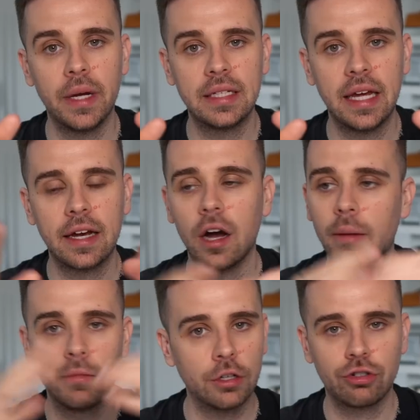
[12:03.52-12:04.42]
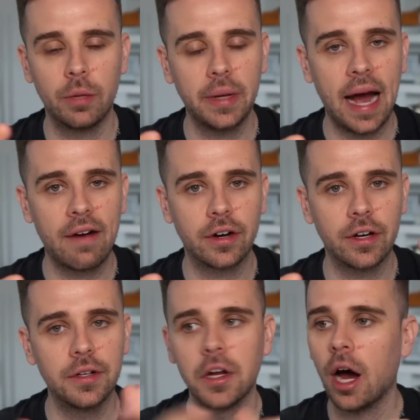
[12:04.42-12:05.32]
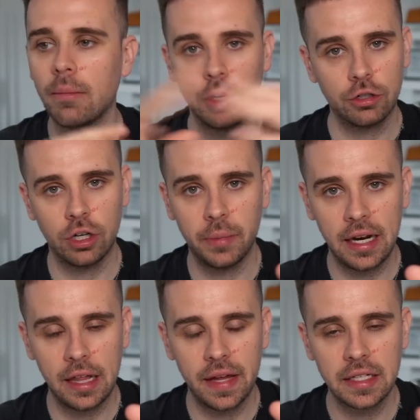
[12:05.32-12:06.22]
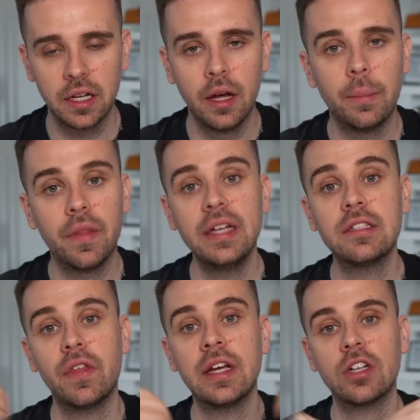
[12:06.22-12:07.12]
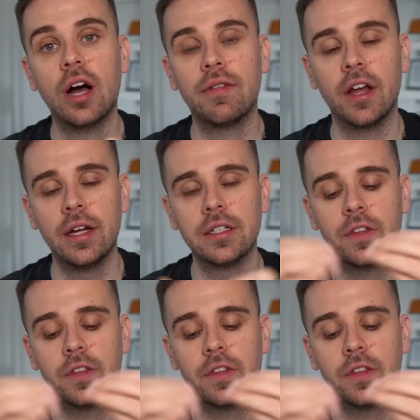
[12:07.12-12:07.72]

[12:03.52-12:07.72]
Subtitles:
a dick, I'm not trying to be arrogant, I'm not trying to be any of this, but these are things I've learned.